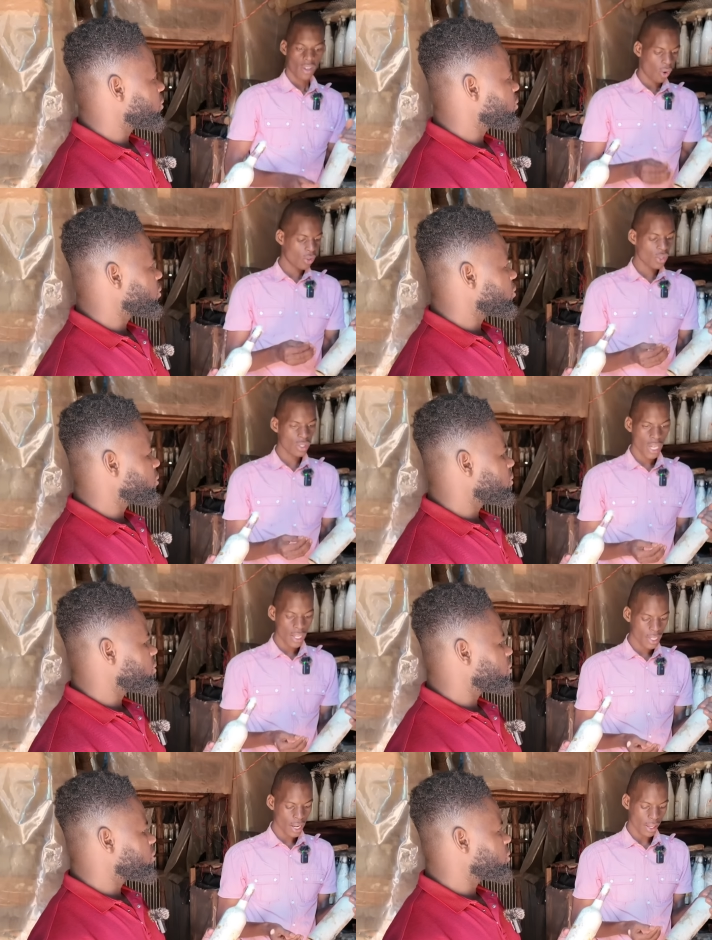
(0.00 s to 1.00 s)
Speaker 1: also it
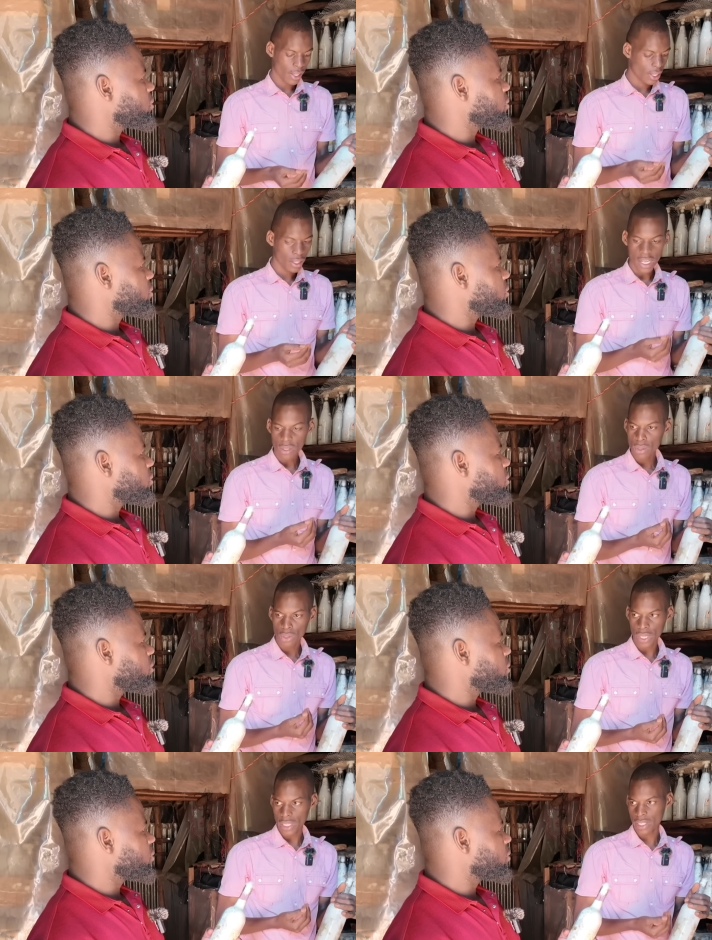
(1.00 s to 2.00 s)
has like the
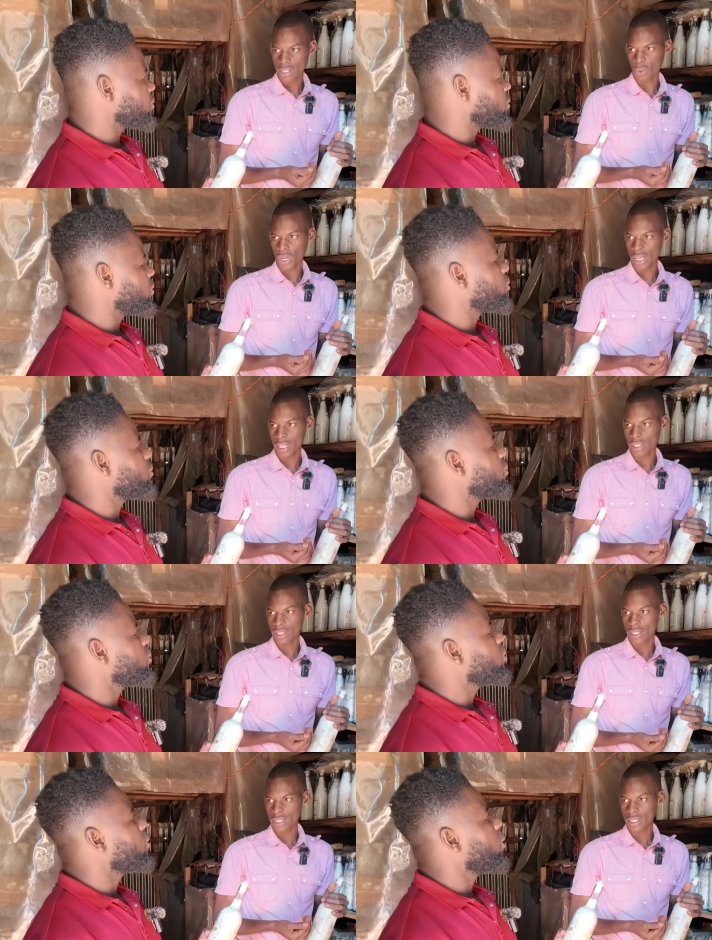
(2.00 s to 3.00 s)
nutrients we need.
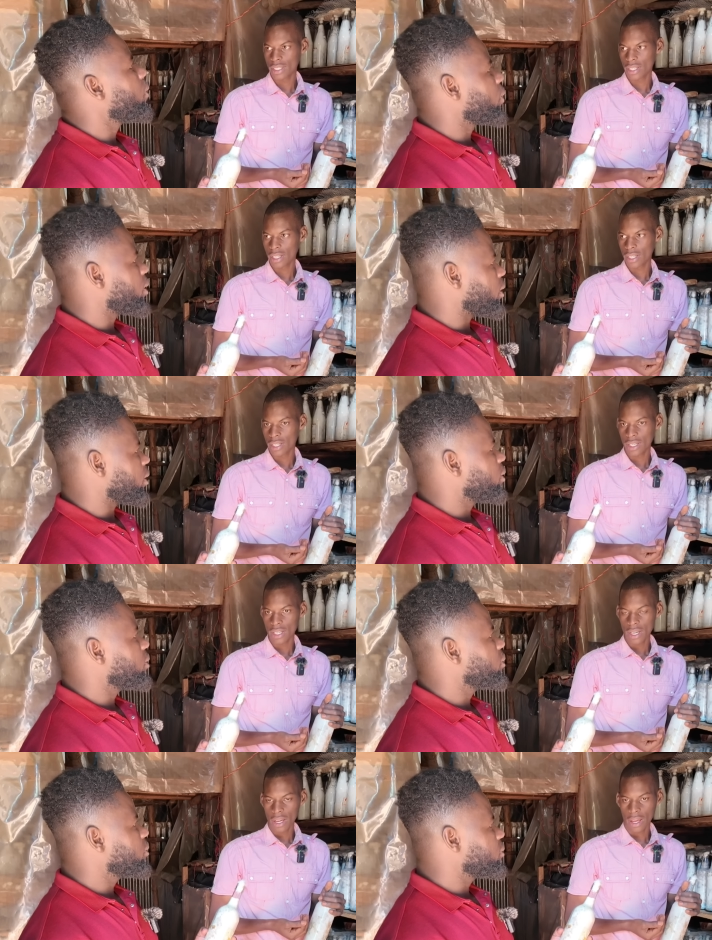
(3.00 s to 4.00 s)
Okay.
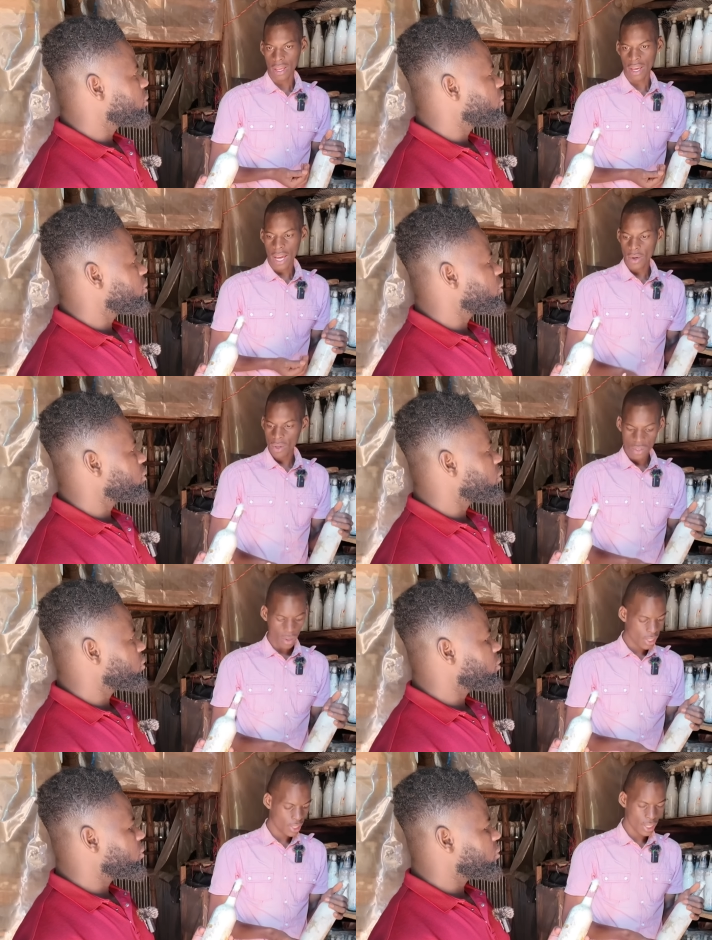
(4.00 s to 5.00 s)
And
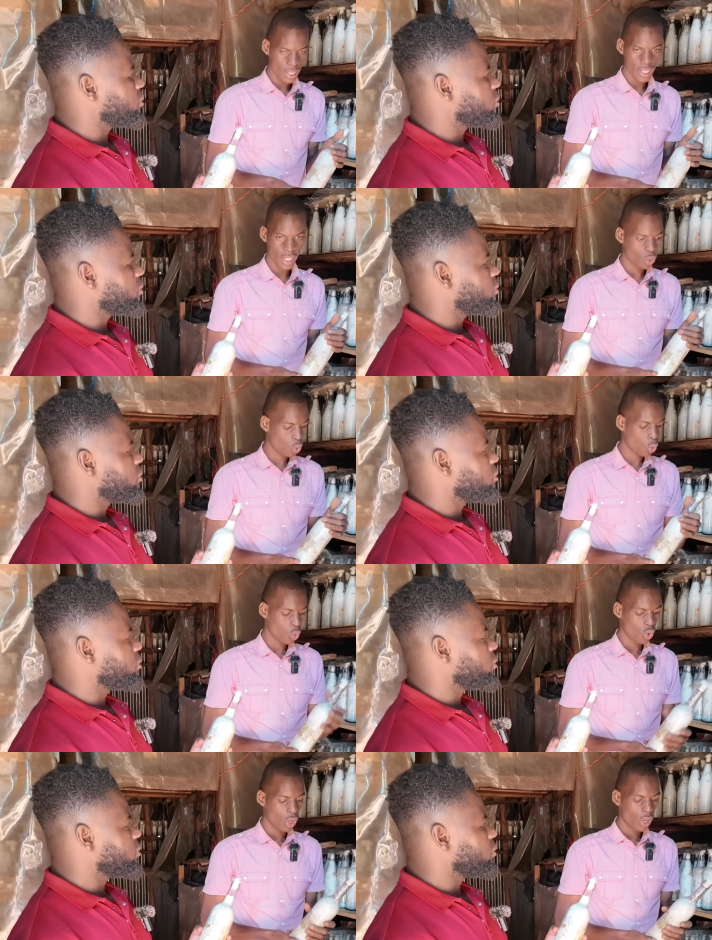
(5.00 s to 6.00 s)
also it is easy
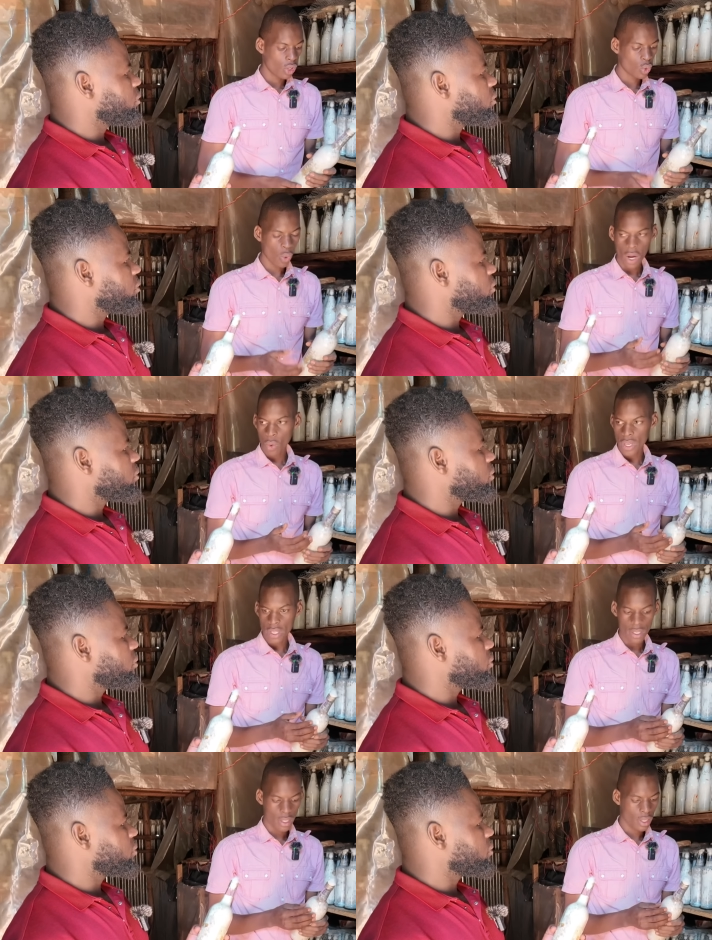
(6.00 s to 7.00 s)
to work
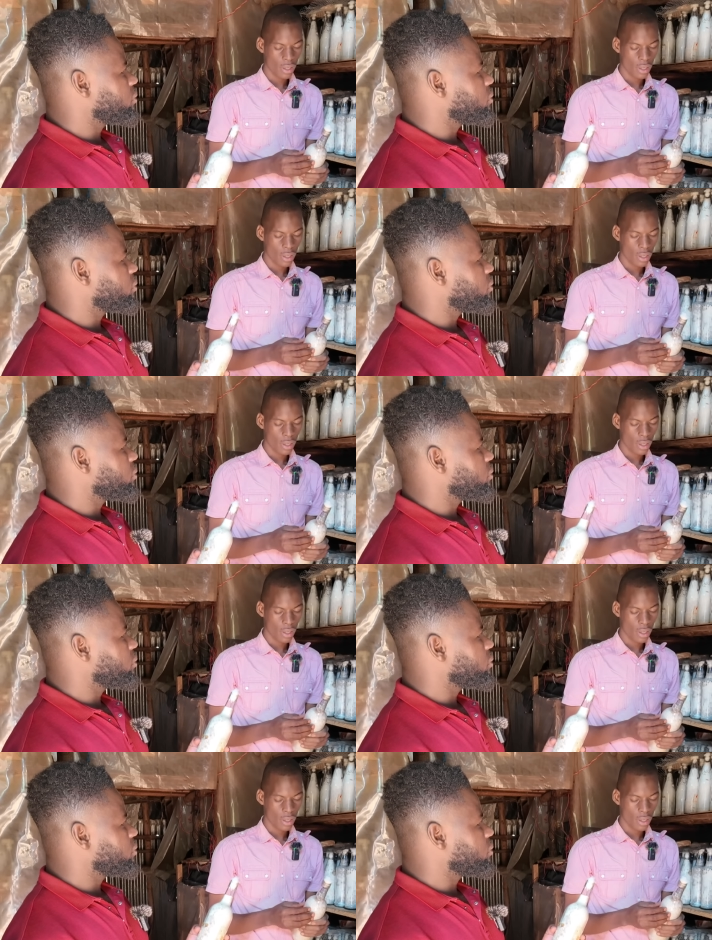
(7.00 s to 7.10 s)
with